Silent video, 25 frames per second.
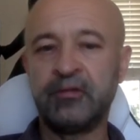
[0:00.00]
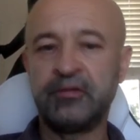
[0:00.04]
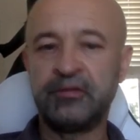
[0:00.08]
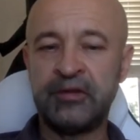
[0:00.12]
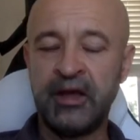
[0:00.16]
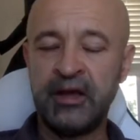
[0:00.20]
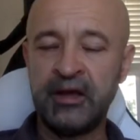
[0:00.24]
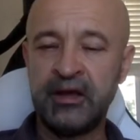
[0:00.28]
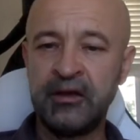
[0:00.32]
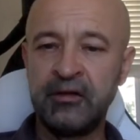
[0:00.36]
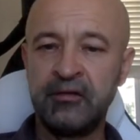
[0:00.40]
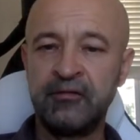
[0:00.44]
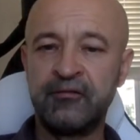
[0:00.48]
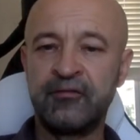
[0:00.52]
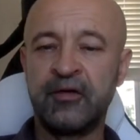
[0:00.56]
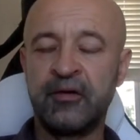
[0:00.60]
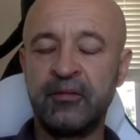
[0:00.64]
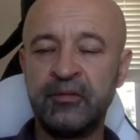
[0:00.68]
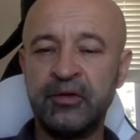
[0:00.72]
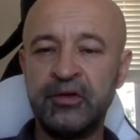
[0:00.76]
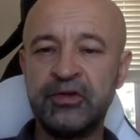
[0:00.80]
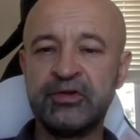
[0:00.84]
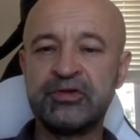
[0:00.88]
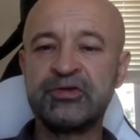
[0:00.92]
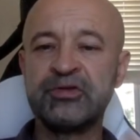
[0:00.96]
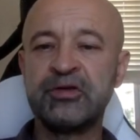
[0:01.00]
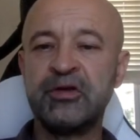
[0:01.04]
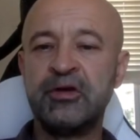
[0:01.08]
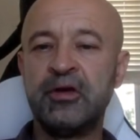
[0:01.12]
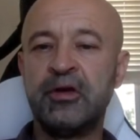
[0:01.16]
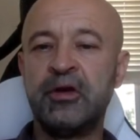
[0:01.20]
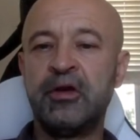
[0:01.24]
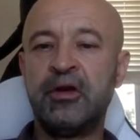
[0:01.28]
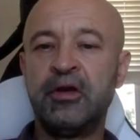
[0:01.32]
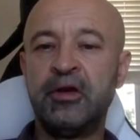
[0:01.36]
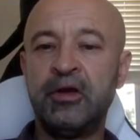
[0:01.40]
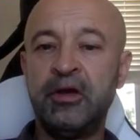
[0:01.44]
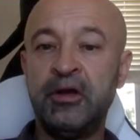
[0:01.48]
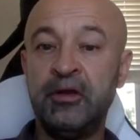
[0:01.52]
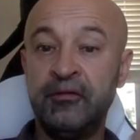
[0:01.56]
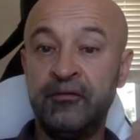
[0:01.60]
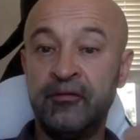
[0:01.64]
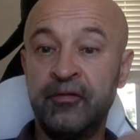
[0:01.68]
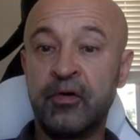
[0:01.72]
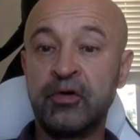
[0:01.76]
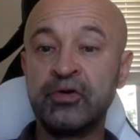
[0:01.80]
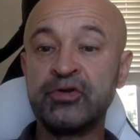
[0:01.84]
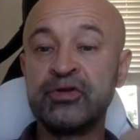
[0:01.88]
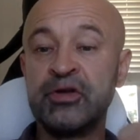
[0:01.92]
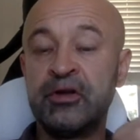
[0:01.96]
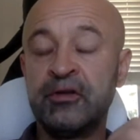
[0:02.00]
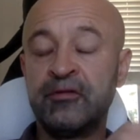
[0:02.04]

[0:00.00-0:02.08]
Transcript: taken from this inverse